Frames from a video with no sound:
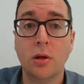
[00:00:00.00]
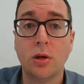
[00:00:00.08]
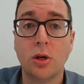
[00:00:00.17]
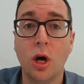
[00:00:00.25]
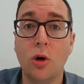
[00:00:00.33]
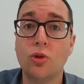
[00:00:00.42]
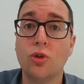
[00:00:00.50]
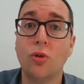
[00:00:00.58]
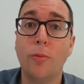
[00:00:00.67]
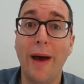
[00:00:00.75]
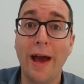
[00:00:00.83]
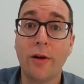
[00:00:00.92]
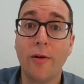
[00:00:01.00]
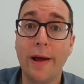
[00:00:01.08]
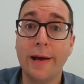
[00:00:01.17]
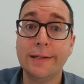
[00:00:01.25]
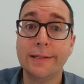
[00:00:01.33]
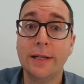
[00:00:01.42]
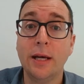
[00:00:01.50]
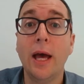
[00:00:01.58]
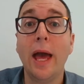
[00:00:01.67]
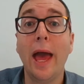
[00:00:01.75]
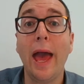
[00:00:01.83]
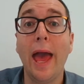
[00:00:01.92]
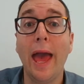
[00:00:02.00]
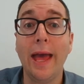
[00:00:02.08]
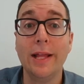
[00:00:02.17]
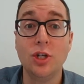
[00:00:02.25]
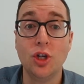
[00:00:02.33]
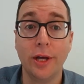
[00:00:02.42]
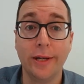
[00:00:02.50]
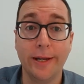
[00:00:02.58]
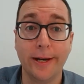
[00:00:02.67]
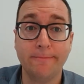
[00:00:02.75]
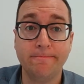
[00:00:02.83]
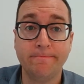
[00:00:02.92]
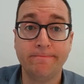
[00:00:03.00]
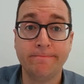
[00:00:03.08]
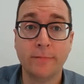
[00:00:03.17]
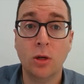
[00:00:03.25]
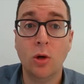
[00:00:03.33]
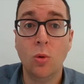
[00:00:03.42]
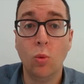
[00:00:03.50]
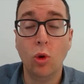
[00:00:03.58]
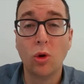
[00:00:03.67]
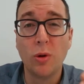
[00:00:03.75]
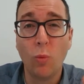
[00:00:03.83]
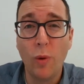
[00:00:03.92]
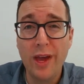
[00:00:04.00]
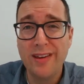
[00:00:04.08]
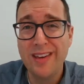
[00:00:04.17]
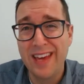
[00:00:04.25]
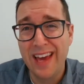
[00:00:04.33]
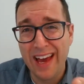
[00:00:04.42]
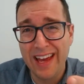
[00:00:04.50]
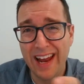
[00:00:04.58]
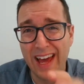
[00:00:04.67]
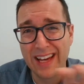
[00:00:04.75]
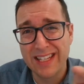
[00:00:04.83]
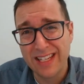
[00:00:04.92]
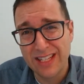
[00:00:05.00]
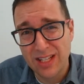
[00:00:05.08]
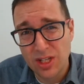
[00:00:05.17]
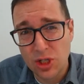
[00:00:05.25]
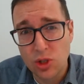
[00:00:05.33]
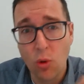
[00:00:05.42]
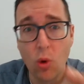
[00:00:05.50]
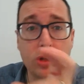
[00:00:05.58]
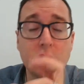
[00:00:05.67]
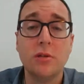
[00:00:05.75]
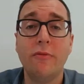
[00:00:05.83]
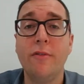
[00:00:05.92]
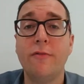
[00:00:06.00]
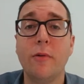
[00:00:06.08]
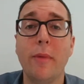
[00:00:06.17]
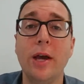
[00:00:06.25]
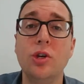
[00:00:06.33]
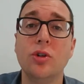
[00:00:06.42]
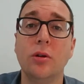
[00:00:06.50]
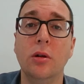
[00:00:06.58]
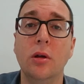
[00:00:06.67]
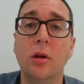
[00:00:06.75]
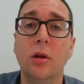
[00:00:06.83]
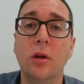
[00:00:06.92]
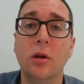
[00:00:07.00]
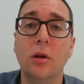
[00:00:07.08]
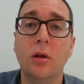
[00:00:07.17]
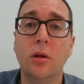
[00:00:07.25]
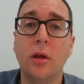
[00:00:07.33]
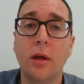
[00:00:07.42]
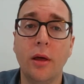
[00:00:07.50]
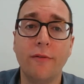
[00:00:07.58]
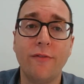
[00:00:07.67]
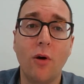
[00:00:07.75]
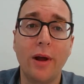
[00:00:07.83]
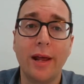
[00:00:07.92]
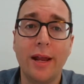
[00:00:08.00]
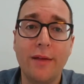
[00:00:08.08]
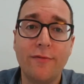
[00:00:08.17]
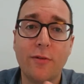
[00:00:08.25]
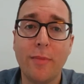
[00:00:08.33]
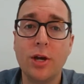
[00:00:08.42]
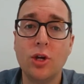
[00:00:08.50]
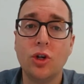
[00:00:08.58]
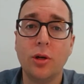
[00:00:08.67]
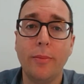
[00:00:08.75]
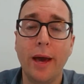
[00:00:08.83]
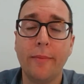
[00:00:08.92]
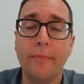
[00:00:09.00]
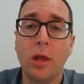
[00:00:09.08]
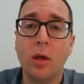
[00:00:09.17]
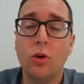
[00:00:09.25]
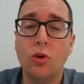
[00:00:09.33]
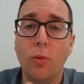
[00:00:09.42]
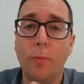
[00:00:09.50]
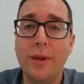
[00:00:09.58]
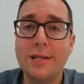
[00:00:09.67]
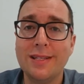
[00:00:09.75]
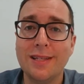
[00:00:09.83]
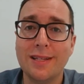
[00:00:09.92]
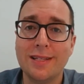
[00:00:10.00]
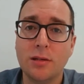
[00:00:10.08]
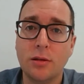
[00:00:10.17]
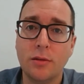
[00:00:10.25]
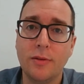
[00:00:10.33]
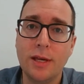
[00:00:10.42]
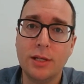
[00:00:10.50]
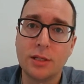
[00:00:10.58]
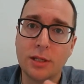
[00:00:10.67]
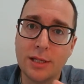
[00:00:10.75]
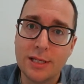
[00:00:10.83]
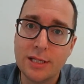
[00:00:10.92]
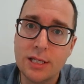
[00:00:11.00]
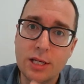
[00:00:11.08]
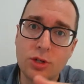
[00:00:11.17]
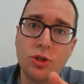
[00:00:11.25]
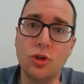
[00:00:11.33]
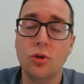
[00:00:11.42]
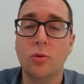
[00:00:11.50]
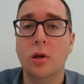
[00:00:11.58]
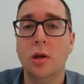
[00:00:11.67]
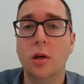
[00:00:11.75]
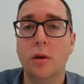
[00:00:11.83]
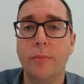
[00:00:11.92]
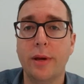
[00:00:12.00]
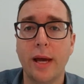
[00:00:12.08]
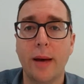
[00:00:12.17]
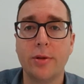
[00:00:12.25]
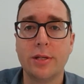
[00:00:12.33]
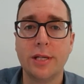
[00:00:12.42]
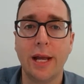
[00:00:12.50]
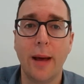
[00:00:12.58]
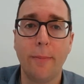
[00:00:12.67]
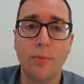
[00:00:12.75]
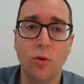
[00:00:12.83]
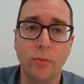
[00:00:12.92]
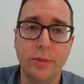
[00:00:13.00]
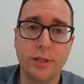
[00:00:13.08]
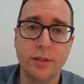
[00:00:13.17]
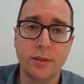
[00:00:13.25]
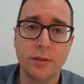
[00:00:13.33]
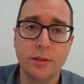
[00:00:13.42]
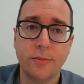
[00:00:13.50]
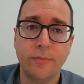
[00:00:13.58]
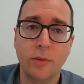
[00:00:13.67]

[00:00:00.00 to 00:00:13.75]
cultural background, and gender. We'll look at where you can gain access to sources of information, find out information about your business, things that can assist you being able to set up your business.